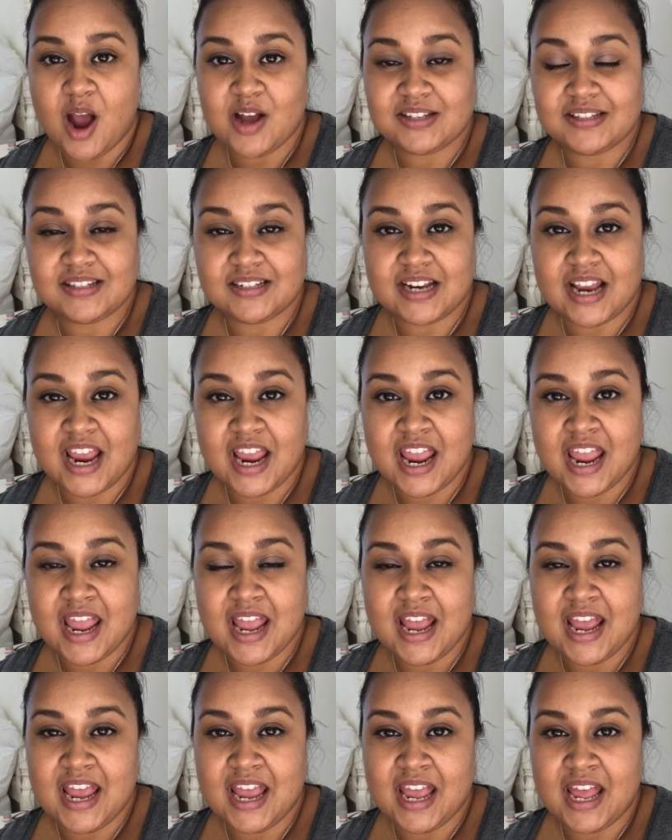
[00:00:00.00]

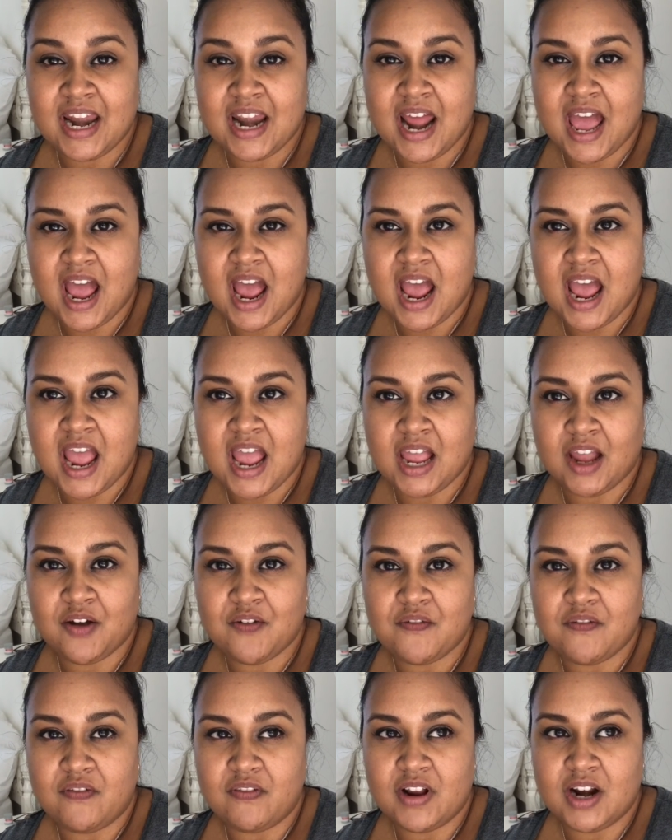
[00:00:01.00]
staying in a
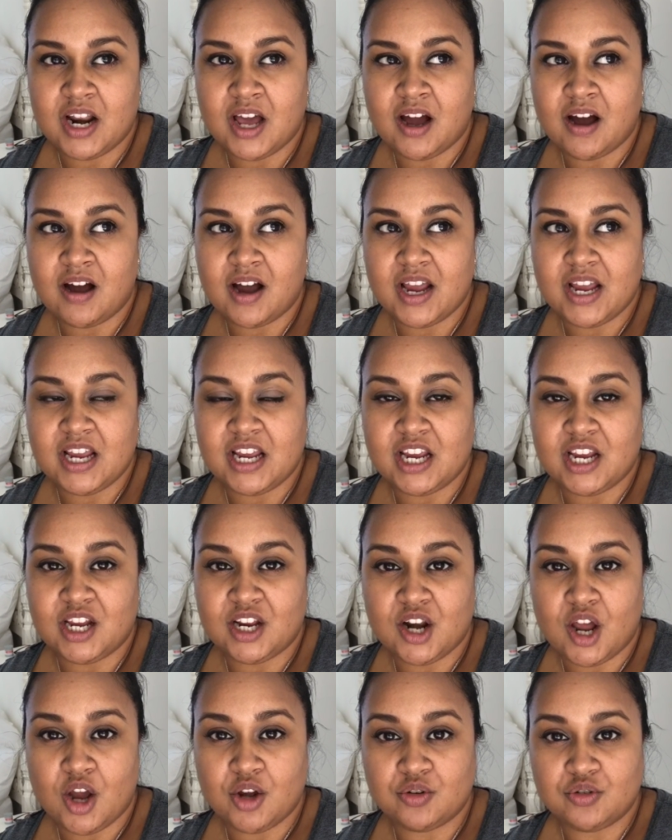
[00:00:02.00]
villa
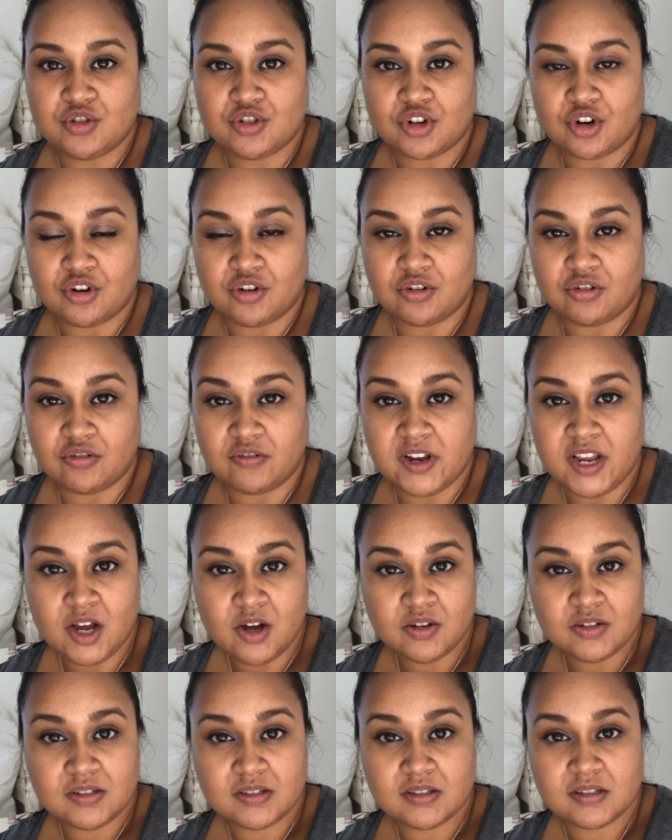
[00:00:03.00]
in Ocho
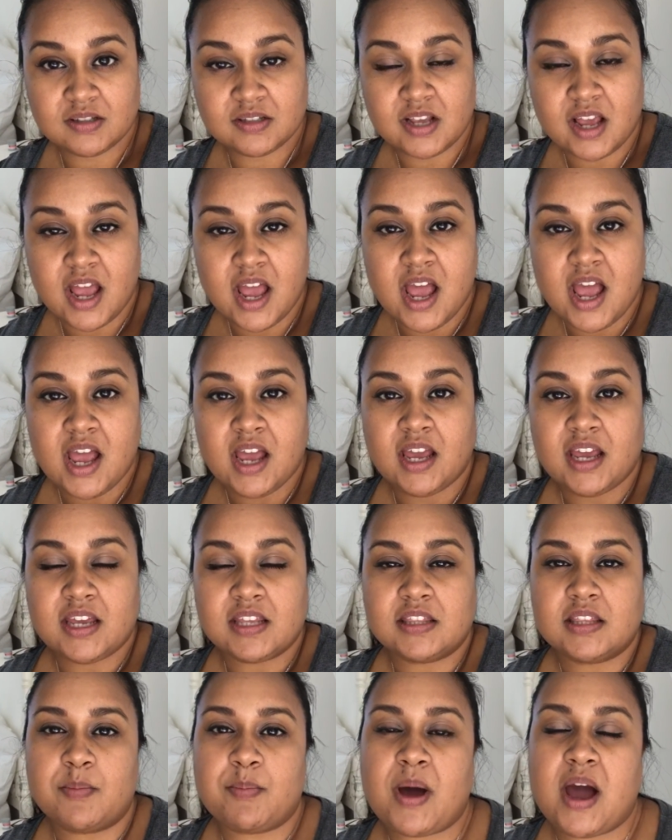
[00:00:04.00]
Rios
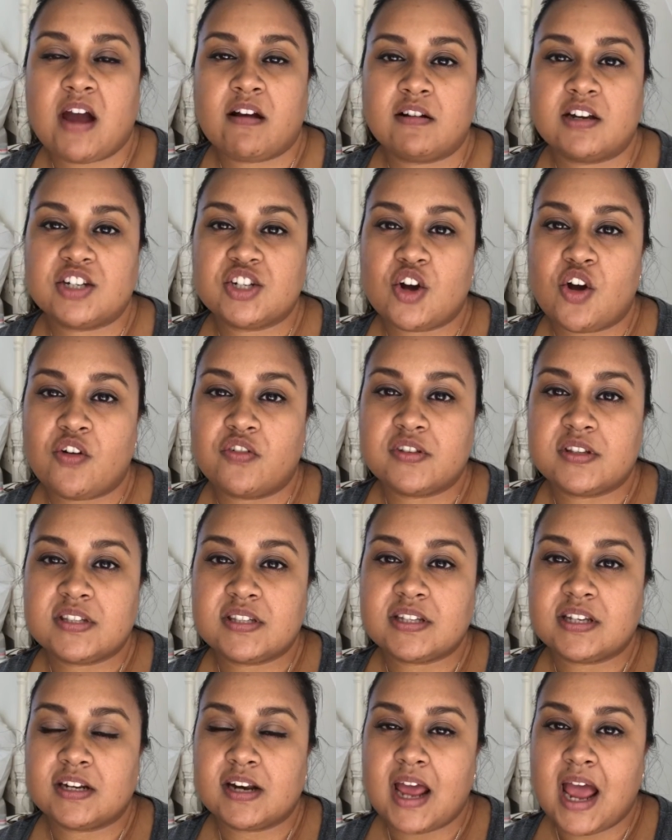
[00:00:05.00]
in the parish of
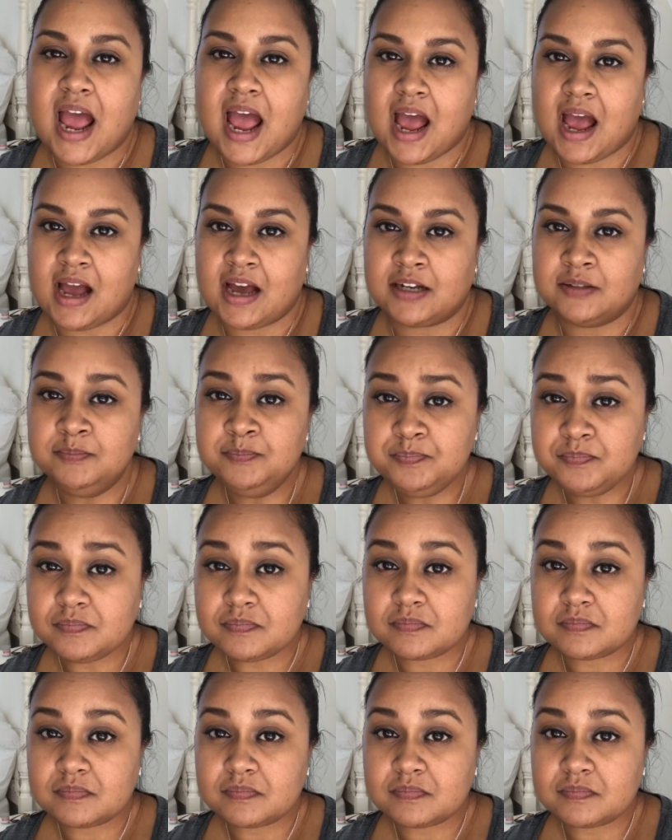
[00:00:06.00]
St. Ann.